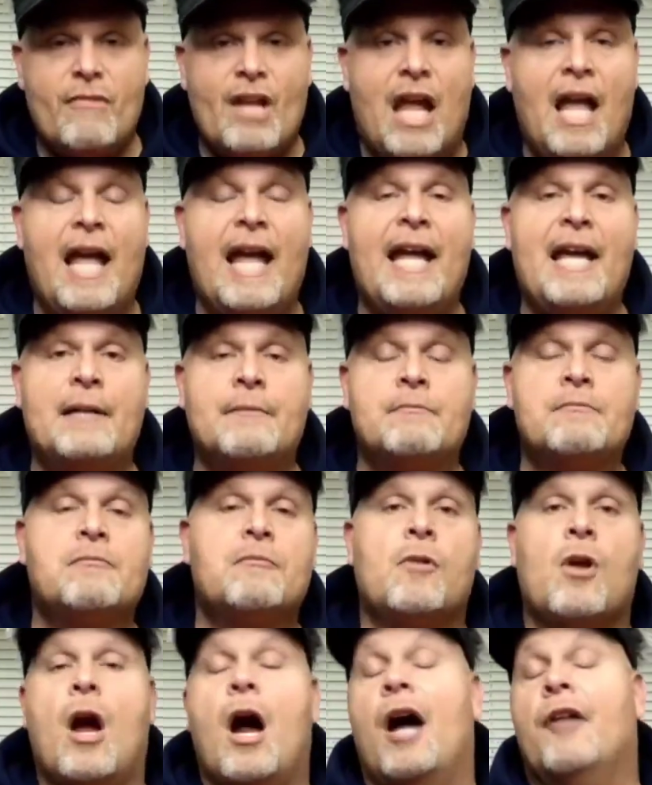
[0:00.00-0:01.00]
And
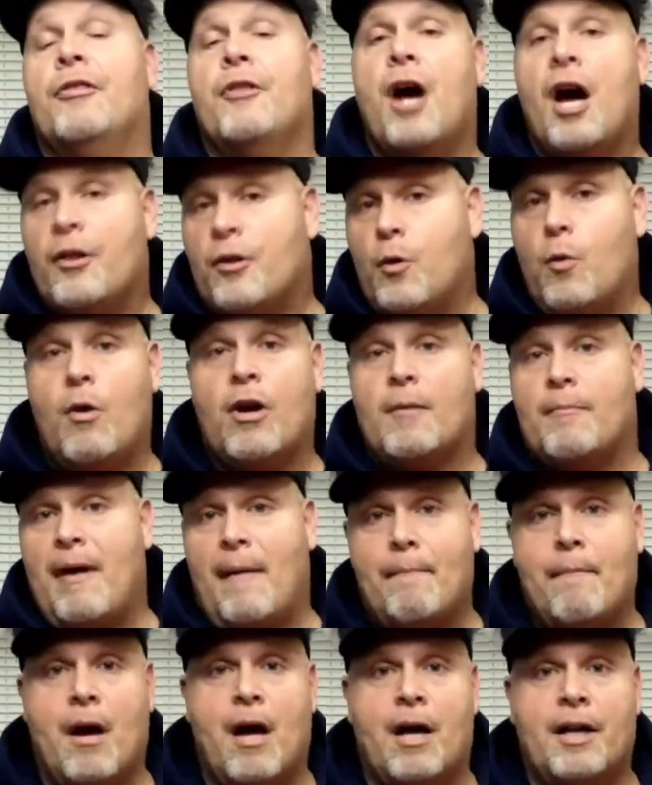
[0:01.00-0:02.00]
another one of my
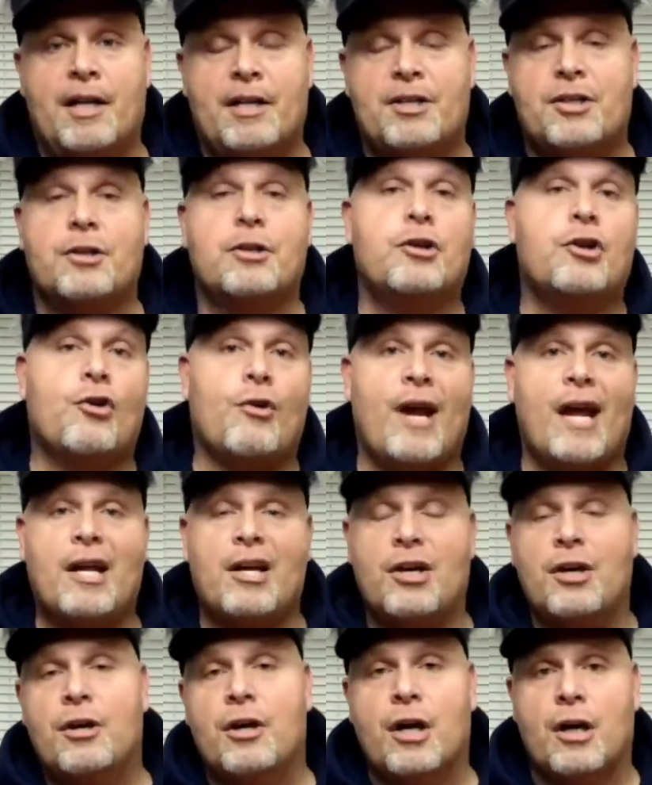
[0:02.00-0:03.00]
buddies, Craig
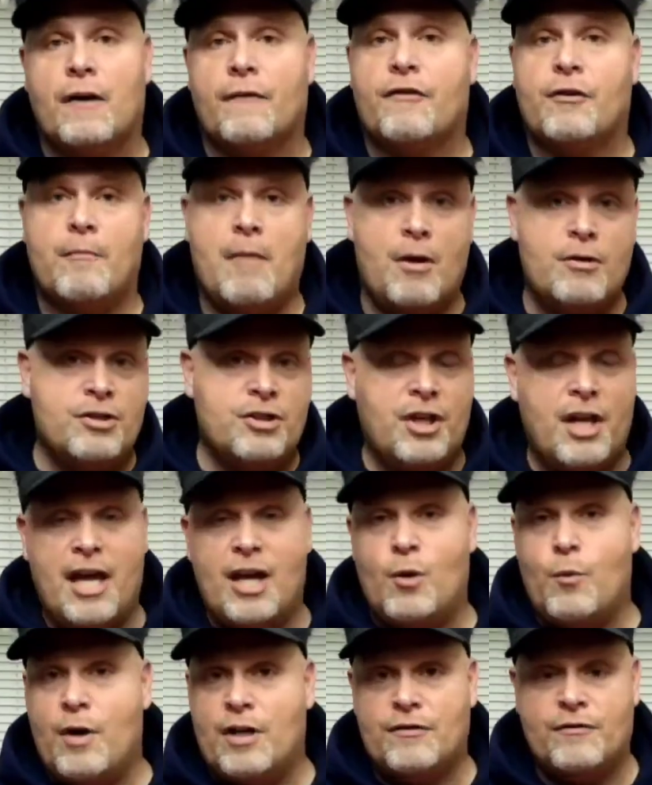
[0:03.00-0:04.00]
Cook from Oceana,
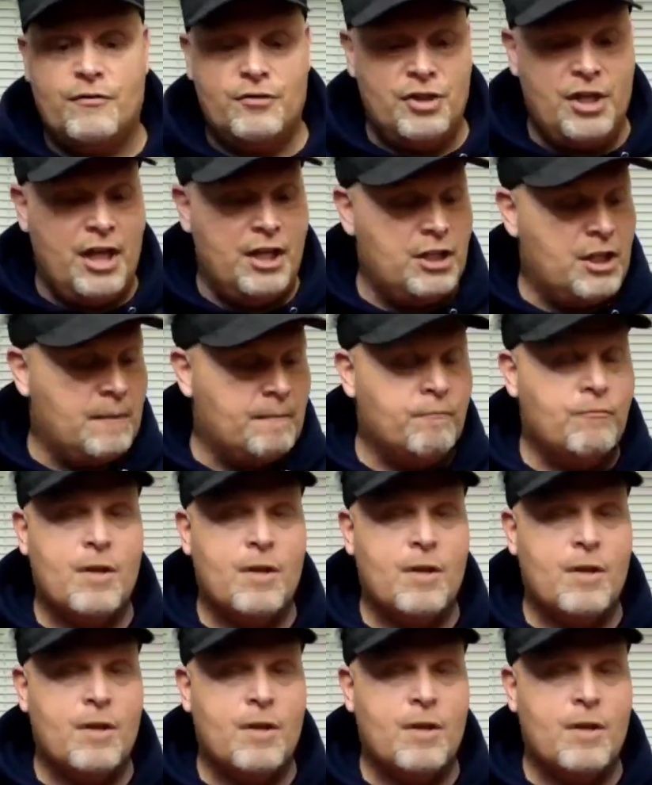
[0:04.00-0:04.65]
West Virginia.